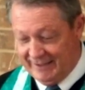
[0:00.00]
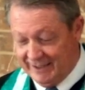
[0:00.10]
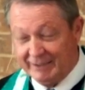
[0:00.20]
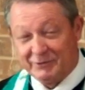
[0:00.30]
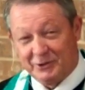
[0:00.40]

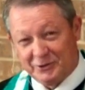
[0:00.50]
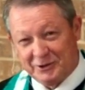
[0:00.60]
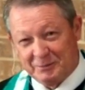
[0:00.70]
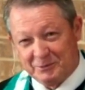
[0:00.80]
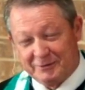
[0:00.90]
And even though the
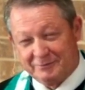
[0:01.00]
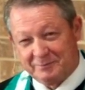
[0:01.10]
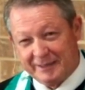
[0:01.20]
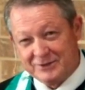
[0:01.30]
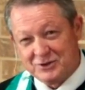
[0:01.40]
number of
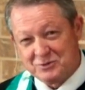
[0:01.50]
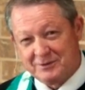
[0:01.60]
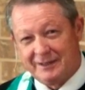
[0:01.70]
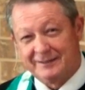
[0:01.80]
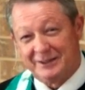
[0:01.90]
places were
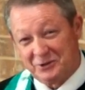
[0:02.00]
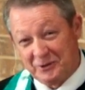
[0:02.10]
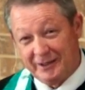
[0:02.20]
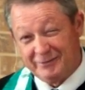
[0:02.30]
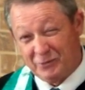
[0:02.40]
not that
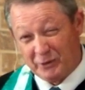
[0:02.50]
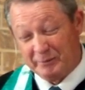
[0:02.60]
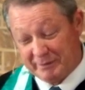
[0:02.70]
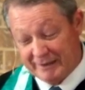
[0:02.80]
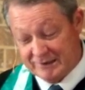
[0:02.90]
great, 40
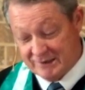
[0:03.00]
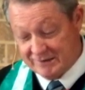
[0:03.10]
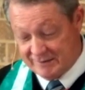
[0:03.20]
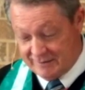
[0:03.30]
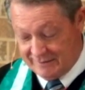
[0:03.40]

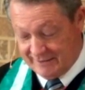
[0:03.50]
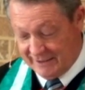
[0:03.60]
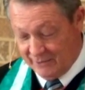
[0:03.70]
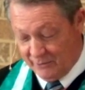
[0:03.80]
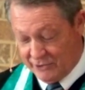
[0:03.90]
places that
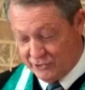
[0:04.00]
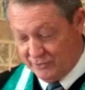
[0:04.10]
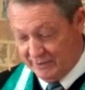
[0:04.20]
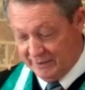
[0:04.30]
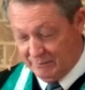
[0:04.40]
I went
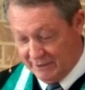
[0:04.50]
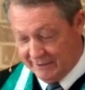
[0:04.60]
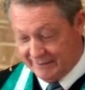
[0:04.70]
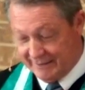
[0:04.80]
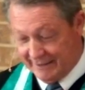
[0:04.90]
to in the
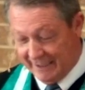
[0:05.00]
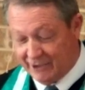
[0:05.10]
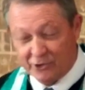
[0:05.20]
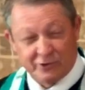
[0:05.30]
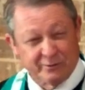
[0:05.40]
month, I
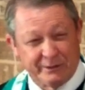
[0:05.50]
couldn't